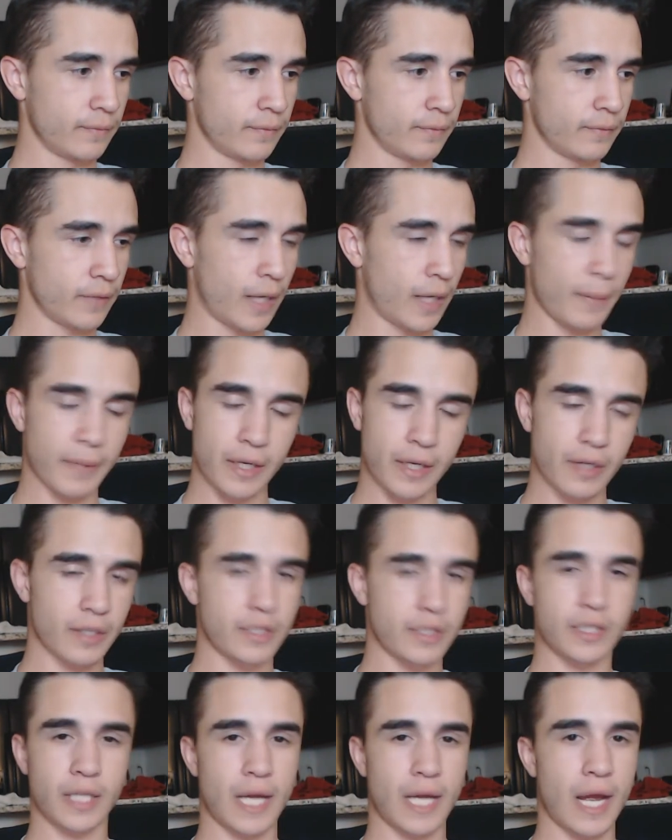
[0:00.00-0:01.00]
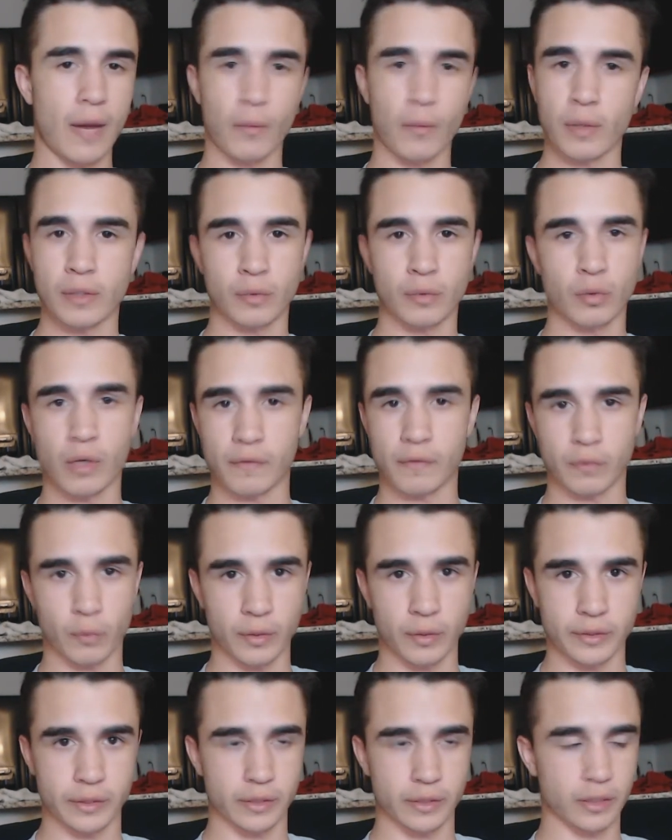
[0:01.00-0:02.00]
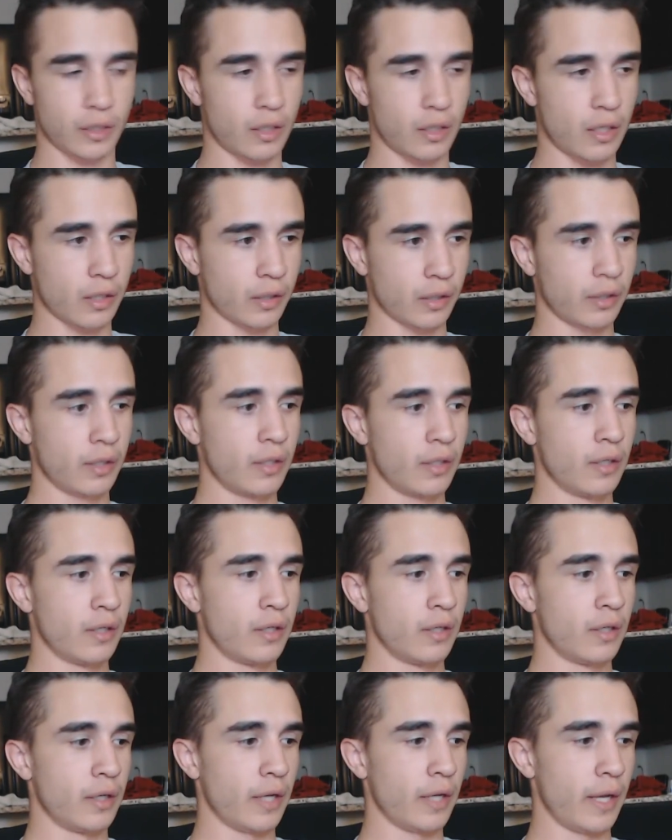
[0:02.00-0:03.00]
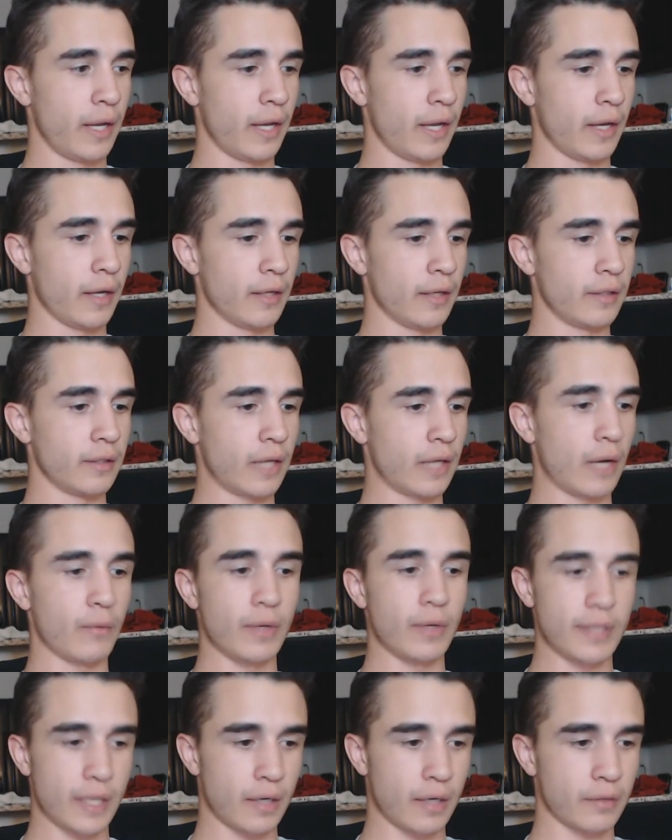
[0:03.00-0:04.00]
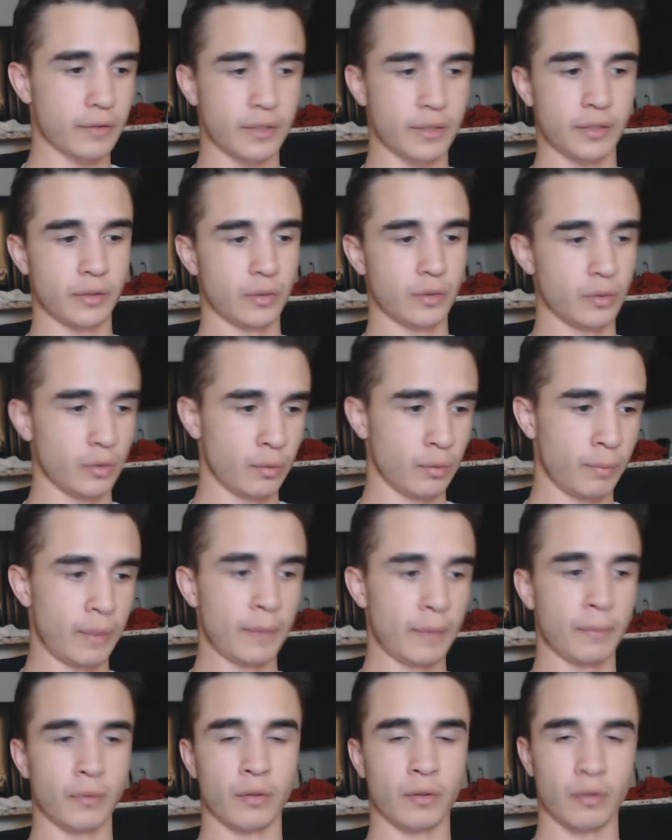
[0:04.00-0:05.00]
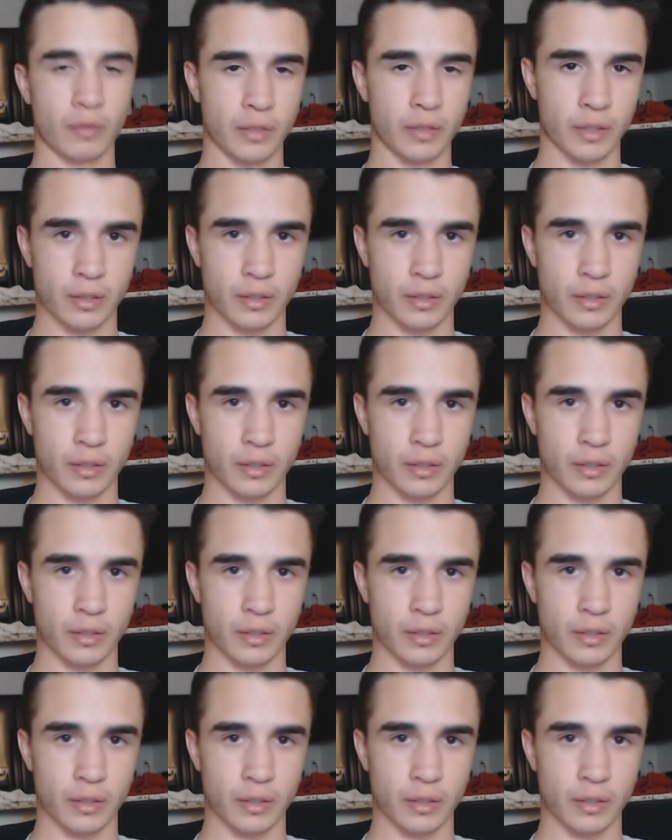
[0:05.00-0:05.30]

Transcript: here to chat with whoever wants to talk, and I reach out to people, every